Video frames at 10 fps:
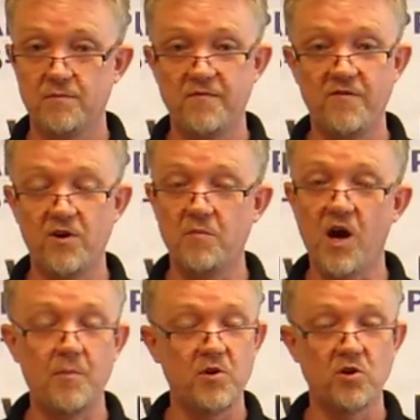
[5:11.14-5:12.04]
very
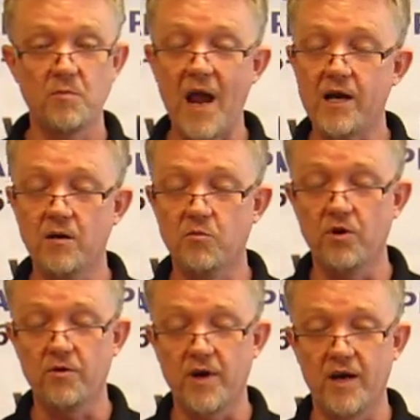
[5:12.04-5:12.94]
popular backup
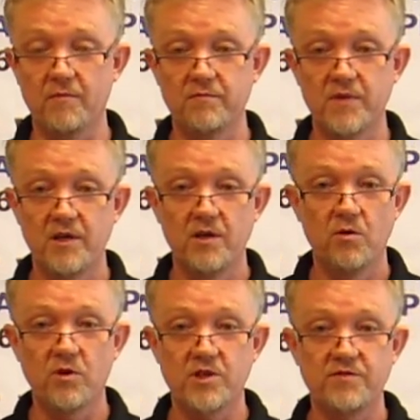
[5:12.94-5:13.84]
program,
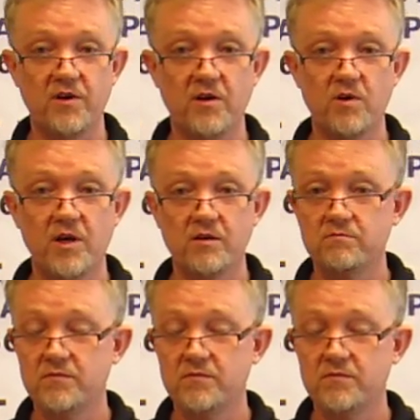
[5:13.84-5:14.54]
works very well.